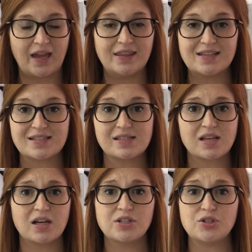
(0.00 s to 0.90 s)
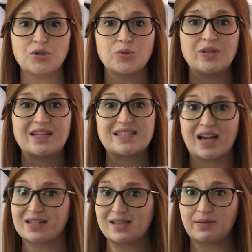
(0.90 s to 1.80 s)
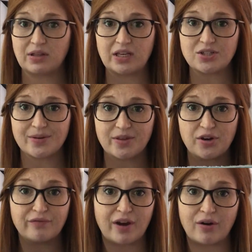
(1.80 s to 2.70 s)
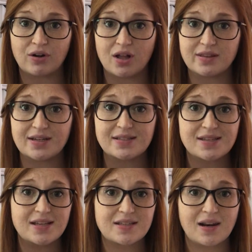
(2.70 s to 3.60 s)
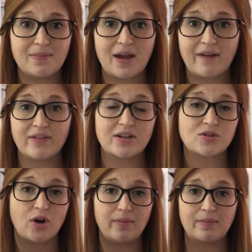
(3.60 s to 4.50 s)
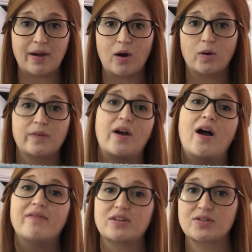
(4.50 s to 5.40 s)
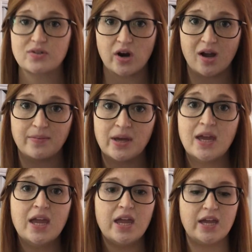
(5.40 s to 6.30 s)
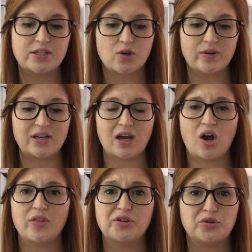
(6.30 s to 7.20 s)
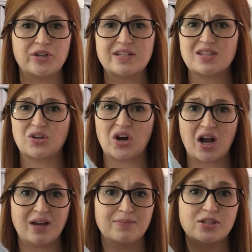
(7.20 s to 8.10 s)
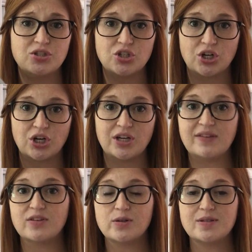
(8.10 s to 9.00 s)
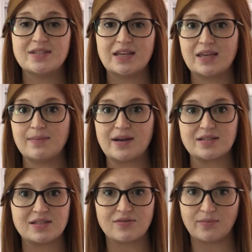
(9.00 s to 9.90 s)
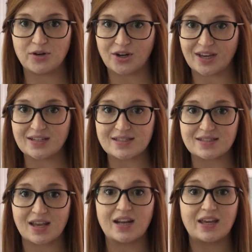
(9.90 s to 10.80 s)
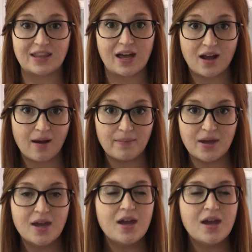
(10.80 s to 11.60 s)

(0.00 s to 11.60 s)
And this is gonna do the exact same cleaning job that your EnviroCloth is. It's gonna have that scrubbing power without having to scrub. It's going to get all the grease, the grime, the dirt, even those sticky messes from your kids, it's gonna get that up.